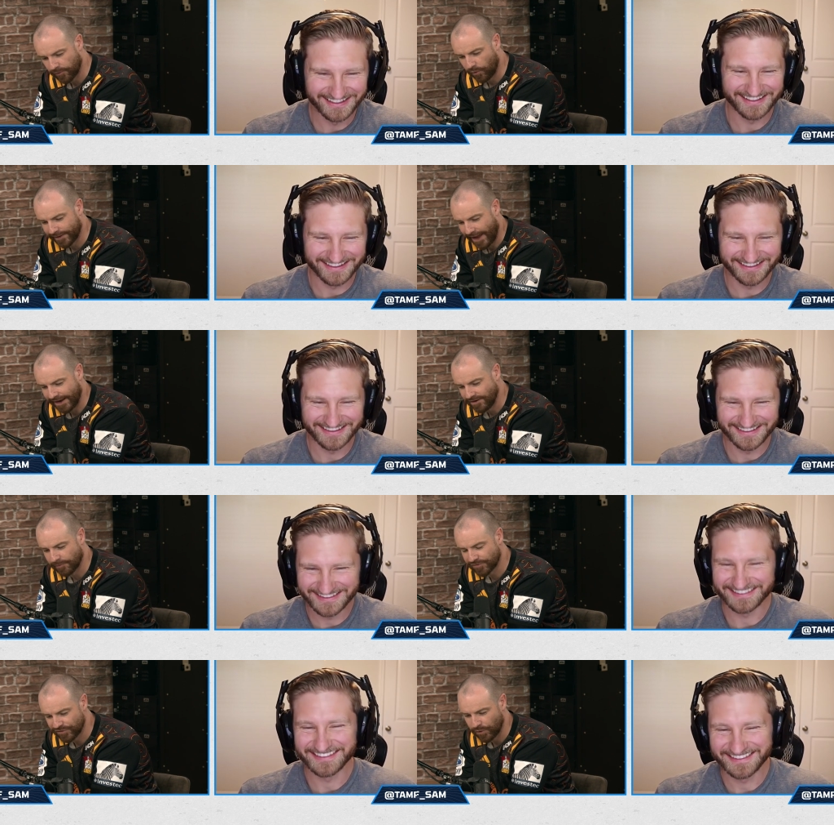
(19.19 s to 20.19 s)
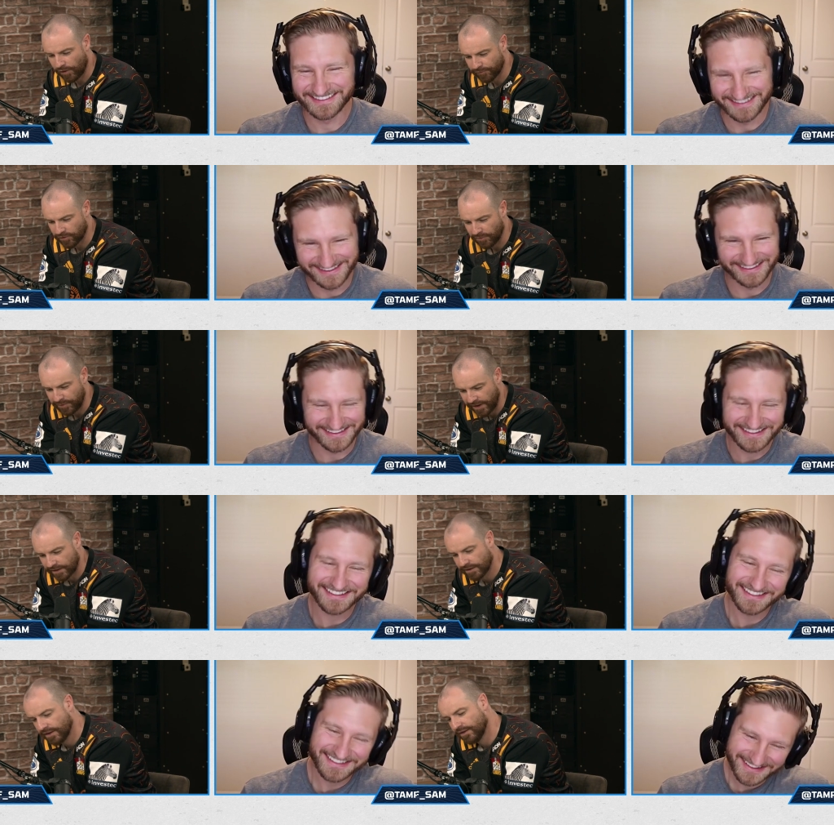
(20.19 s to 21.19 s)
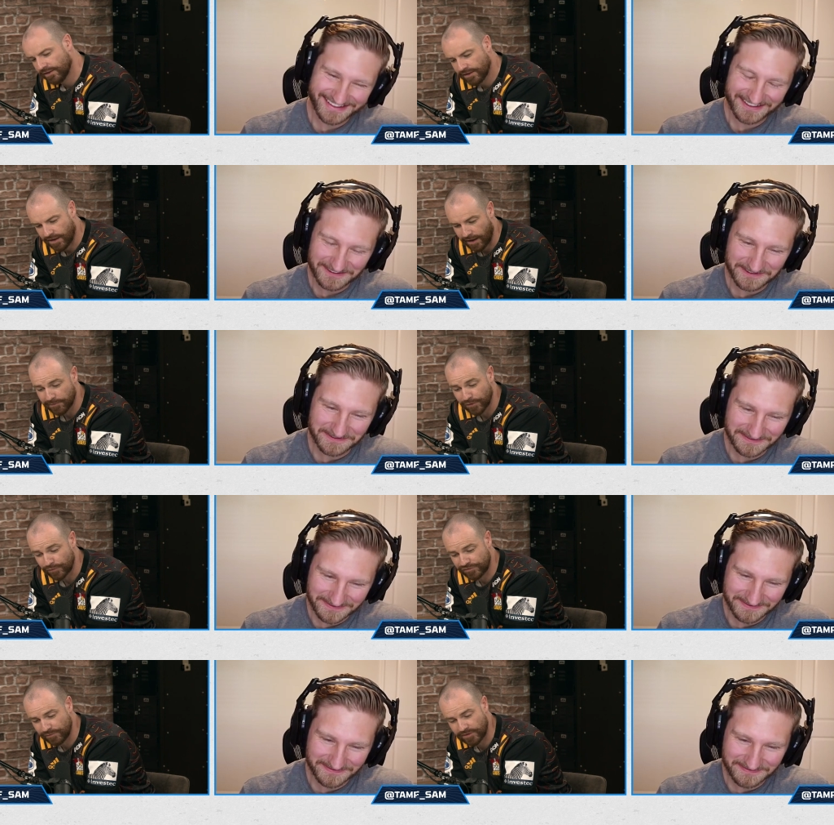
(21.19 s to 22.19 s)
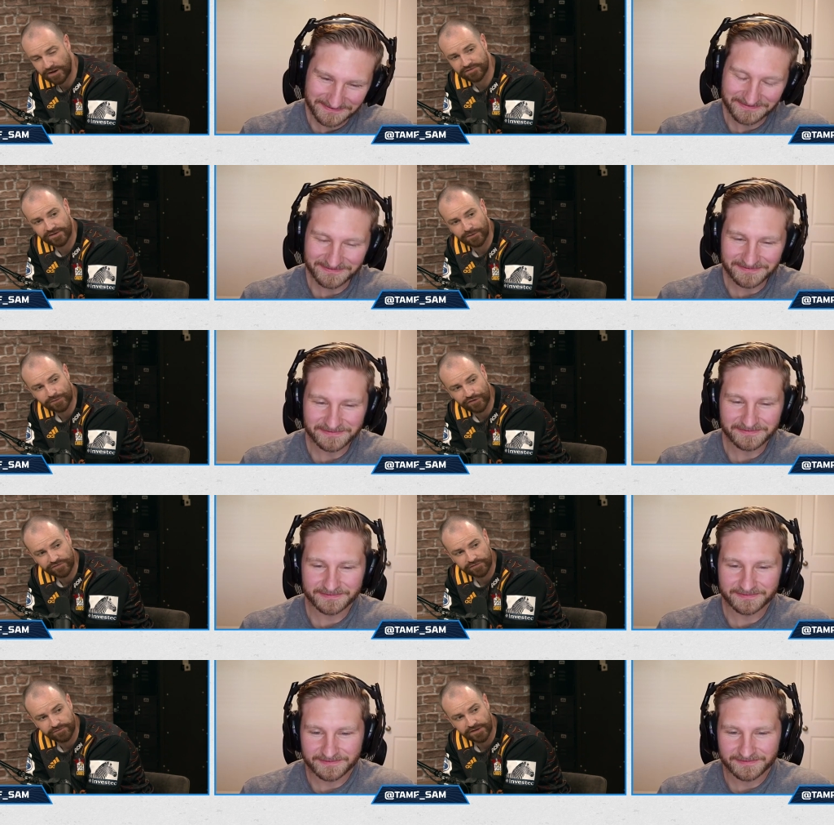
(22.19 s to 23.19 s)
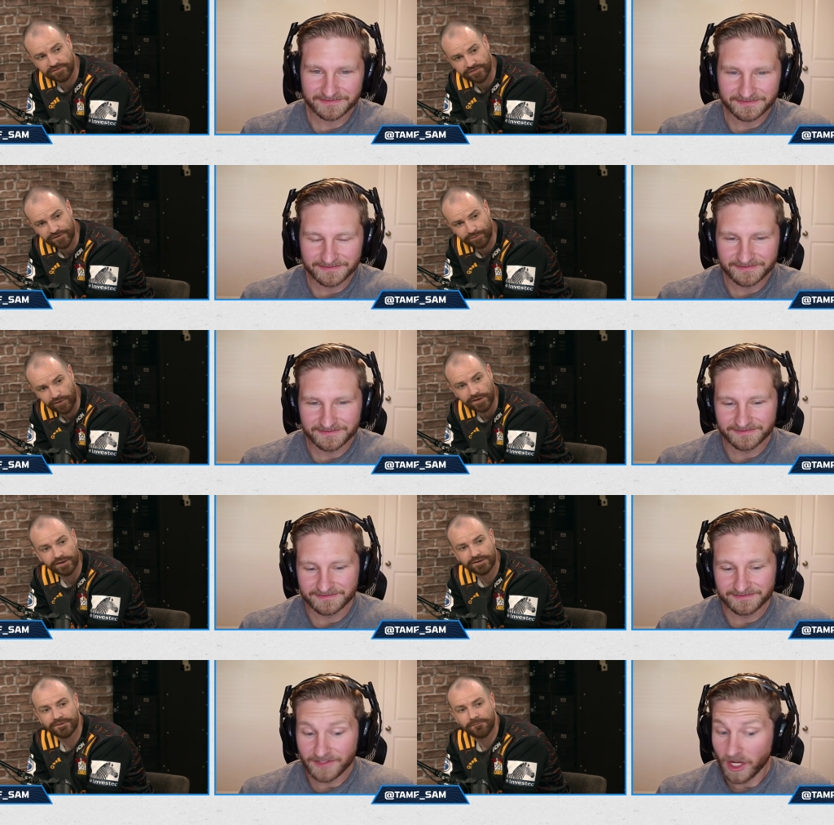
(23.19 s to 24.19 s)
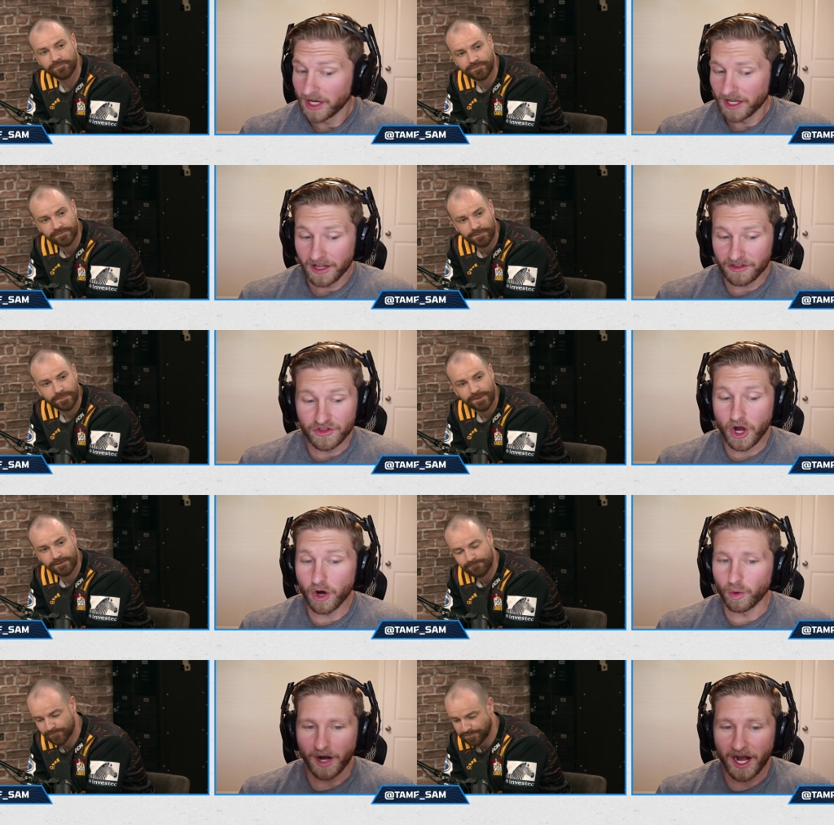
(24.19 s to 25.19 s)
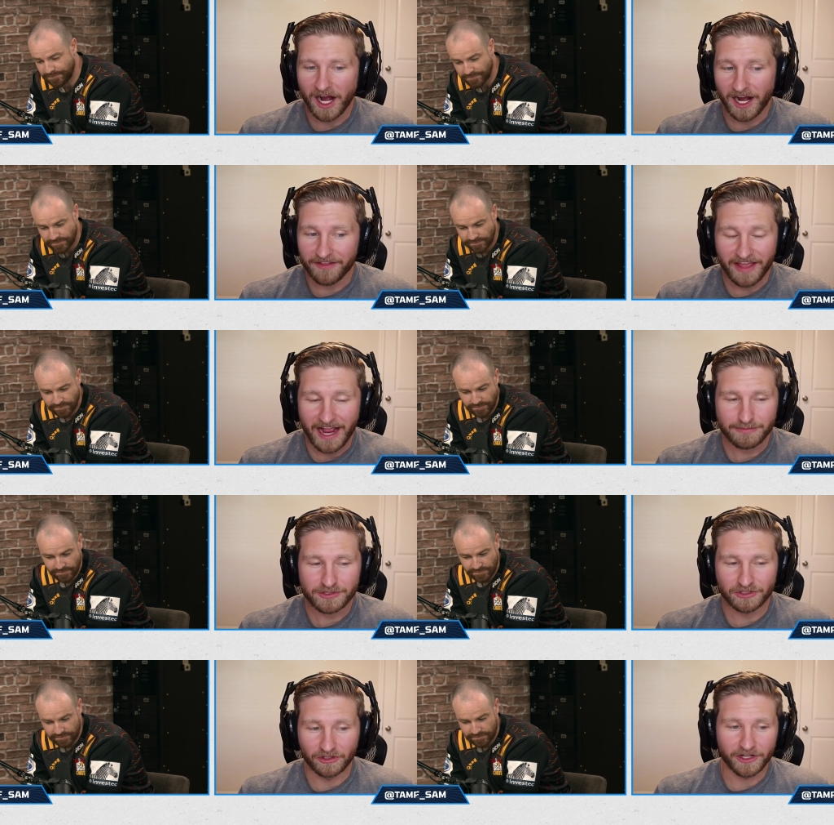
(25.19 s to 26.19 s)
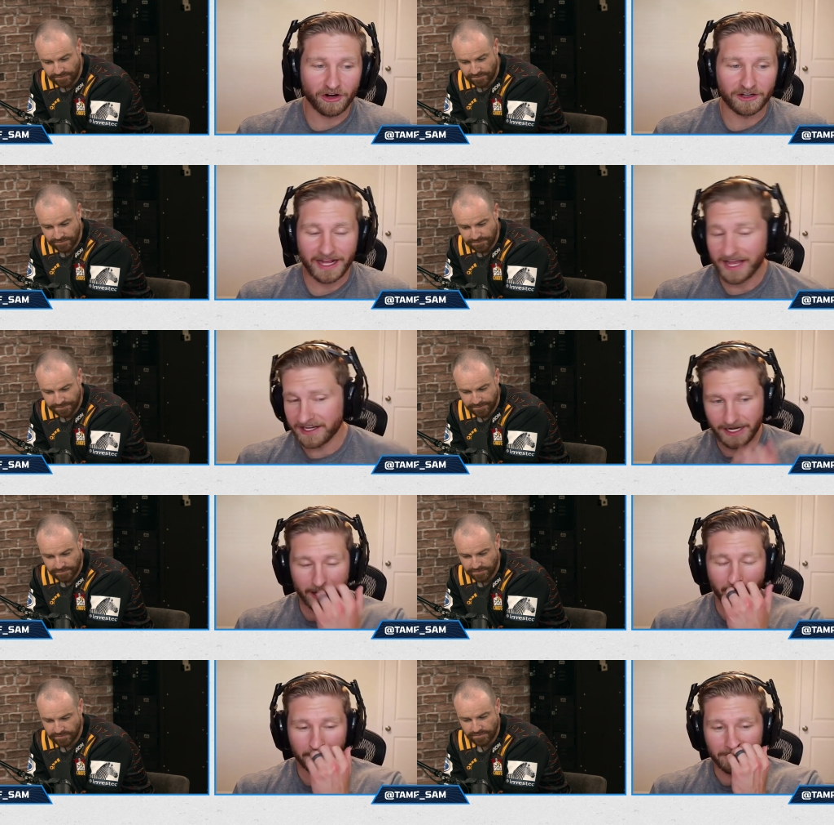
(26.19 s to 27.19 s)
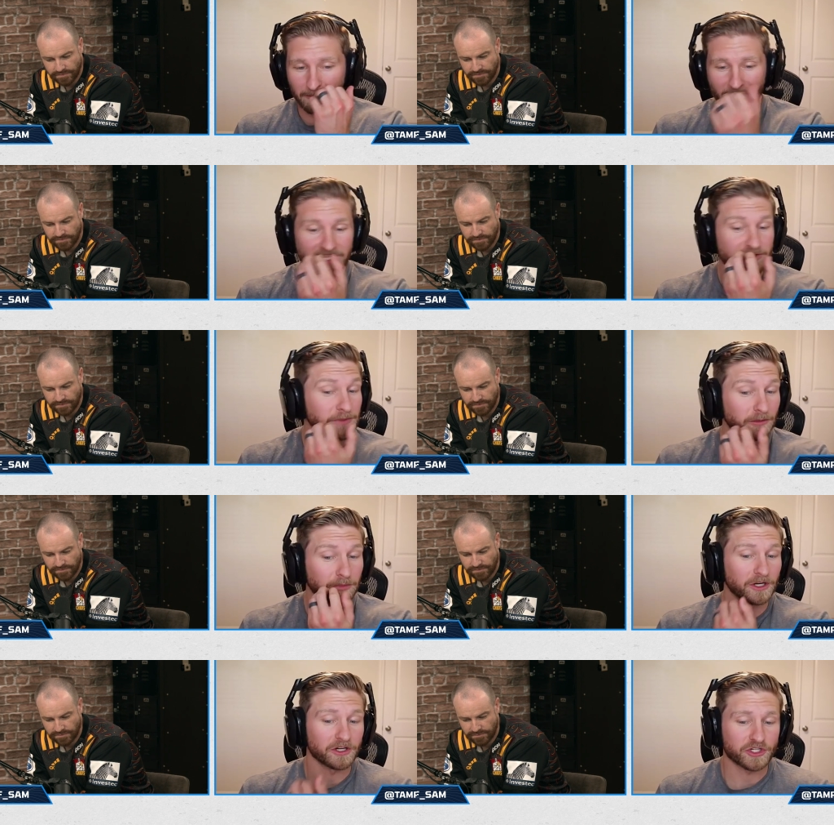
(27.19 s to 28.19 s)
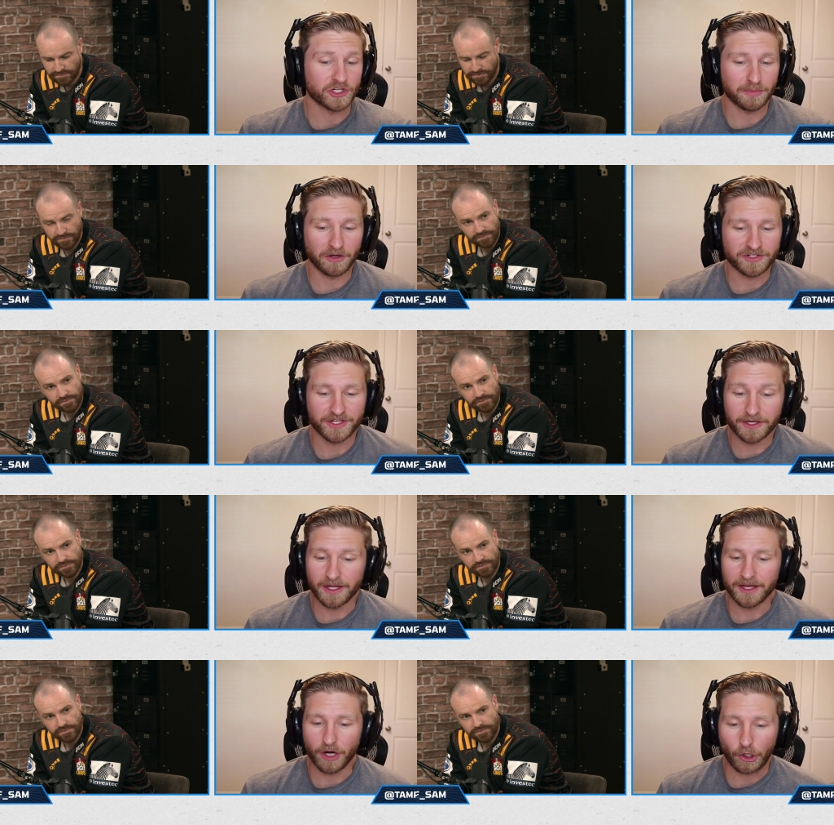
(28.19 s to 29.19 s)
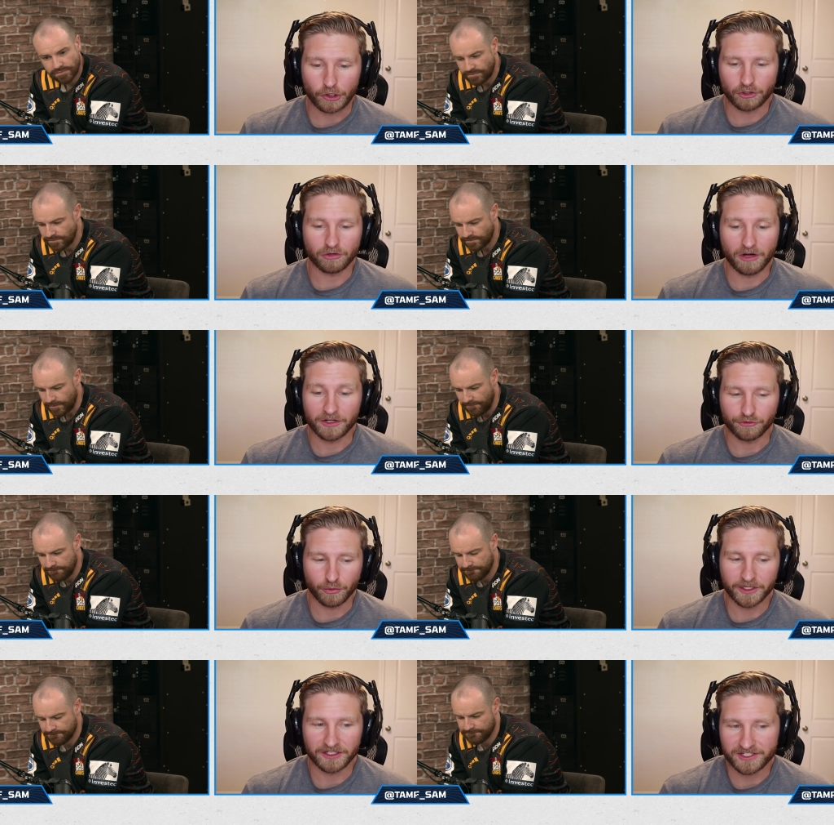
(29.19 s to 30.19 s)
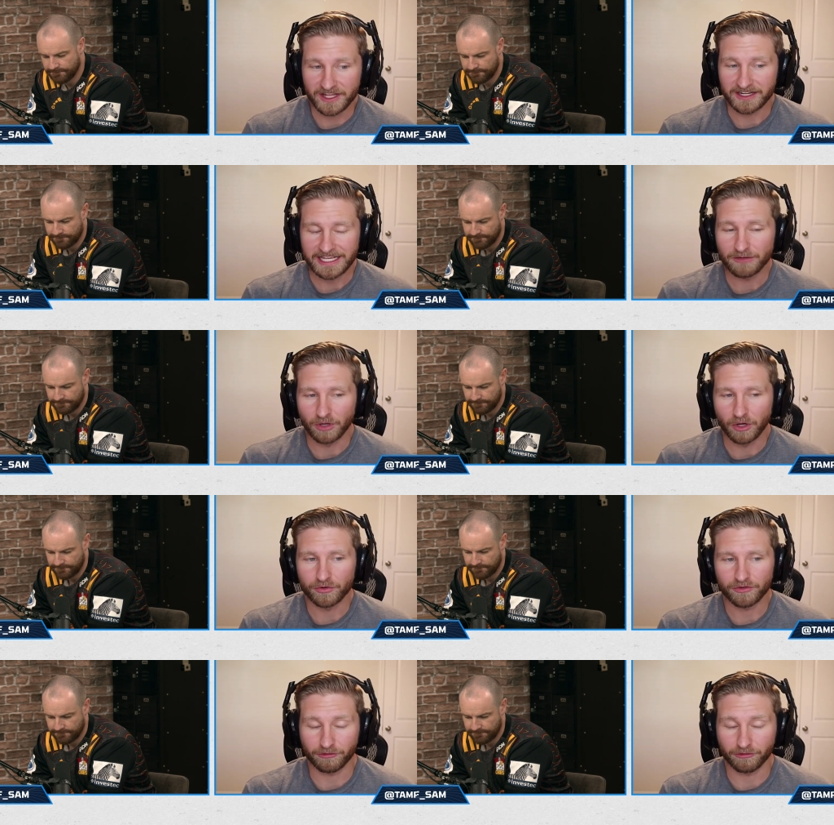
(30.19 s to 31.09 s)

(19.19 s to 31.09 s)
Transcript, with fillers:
Speaker 1: one and number two overall pick. I'm going to assume they're not sticking with Justin Fields at this point. No,
Speaker 2: uh, they absolutely aren't. And um, Brad Spielberger just posted an article on Twitter that he wrote